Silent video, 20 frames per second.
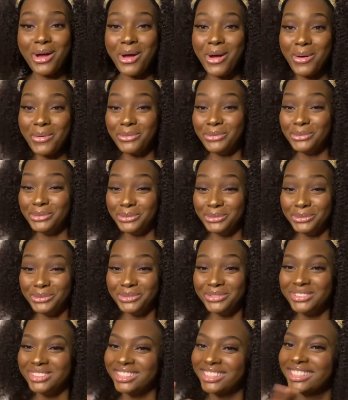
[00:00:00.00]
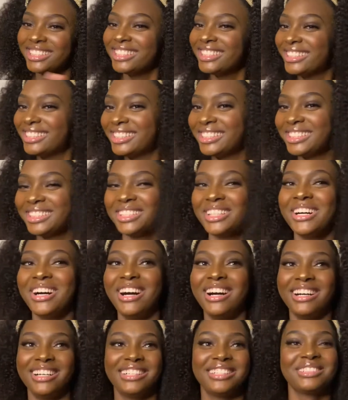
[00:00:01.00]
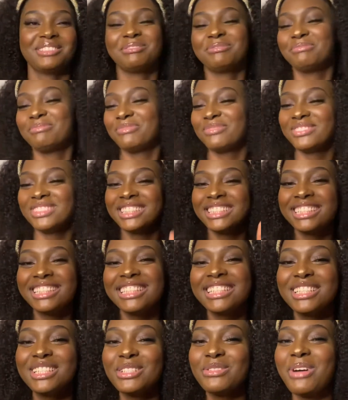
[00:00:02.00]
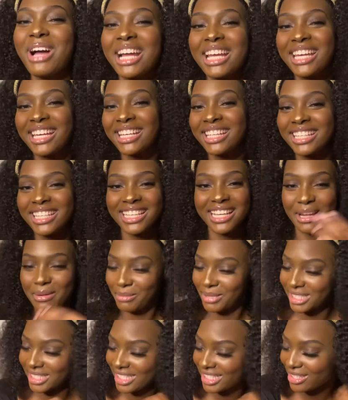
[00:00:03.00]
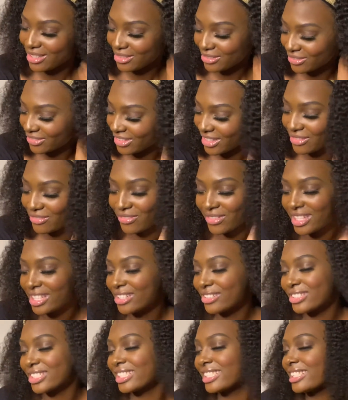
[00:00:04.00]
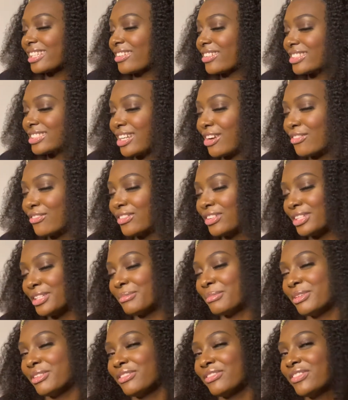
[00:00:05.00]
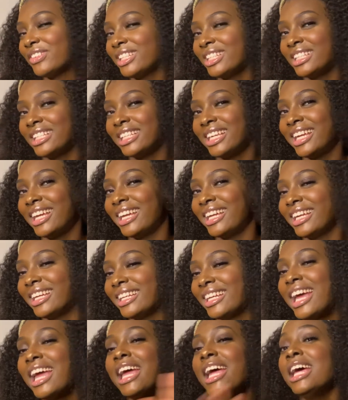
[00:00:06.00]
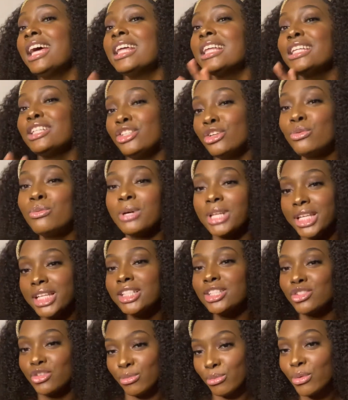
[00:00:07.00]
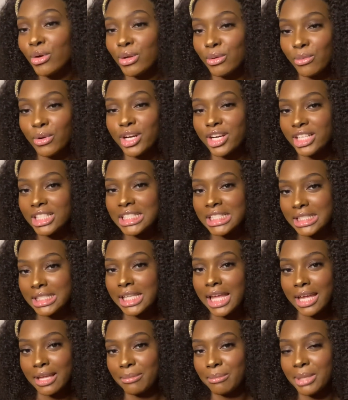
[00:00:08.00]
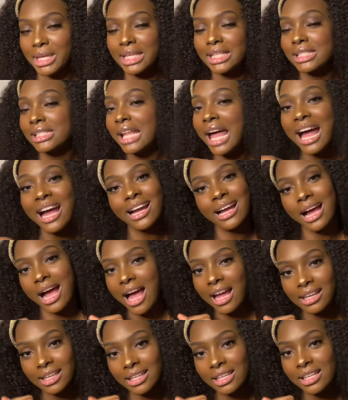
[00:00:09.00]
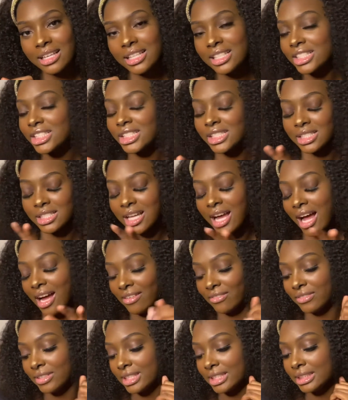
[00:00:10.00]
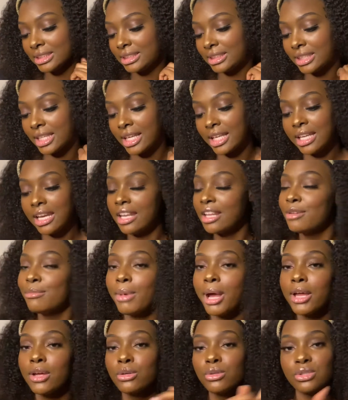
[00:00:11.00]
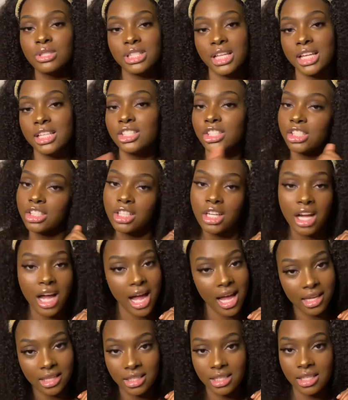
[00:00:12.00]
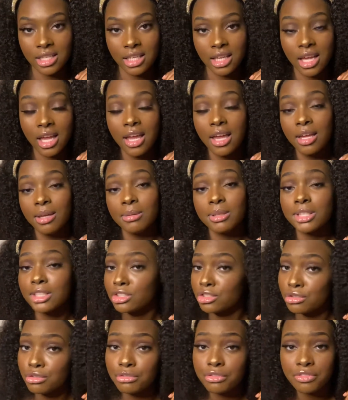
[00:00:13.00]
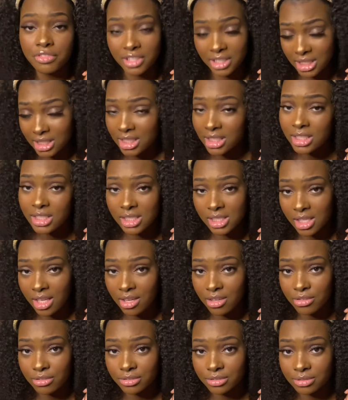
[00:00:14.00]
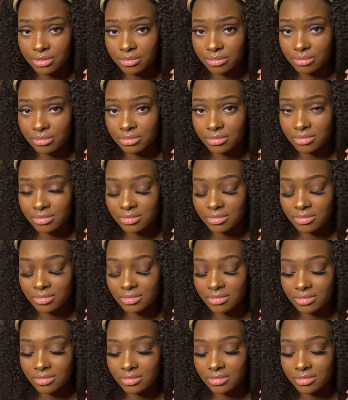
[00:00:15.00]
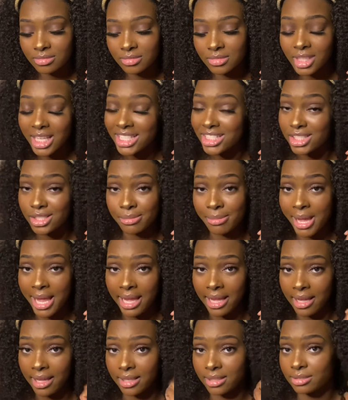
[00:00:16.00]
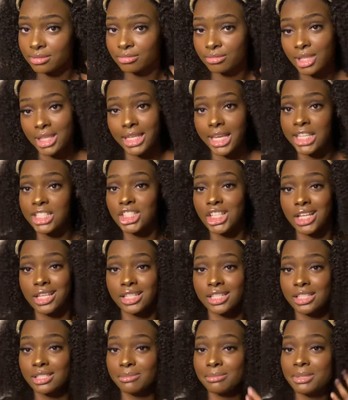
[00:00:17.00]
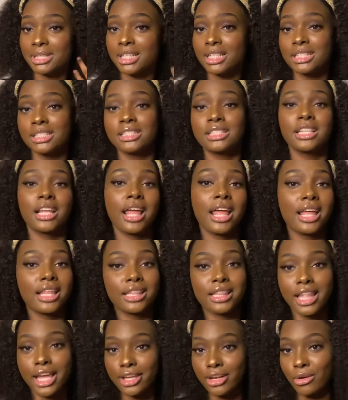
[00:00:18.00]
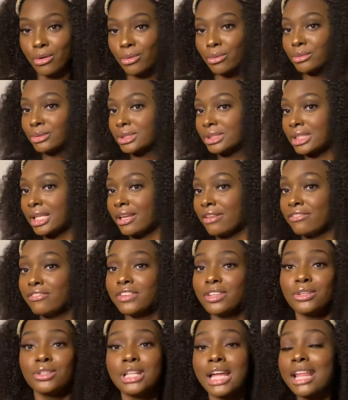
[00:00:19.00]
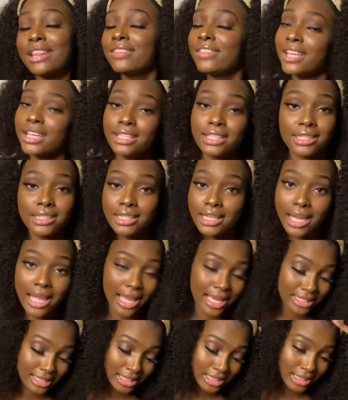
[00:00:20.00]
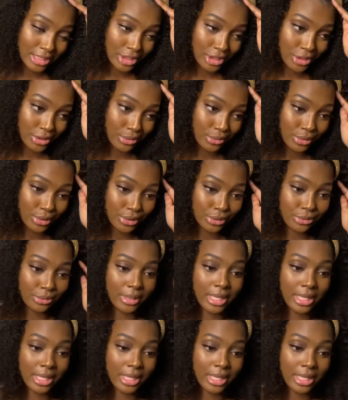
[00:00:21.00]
Oh. See, this is why I can't look at myself in videos and stuff, because I really be feeling it. And you want to get to a point where you're just like me. It's not cocky, it's just confidence. And anybody who says you're cocky because you feeling yourself, they just mad and they jealous because they don't feel that they look as good as you do.